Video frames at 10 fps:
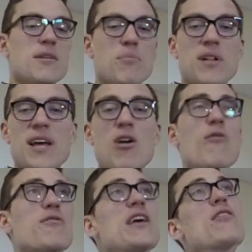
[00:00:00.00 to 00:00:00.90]
at play. It
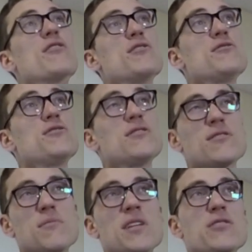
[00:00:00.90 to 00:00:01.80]
hopefully introduced you to
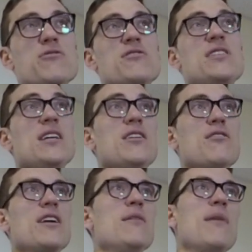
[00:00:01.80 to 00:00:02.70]
some things you're seeing in
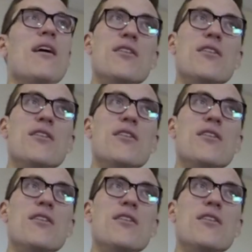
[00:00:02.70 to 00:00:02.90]
your email,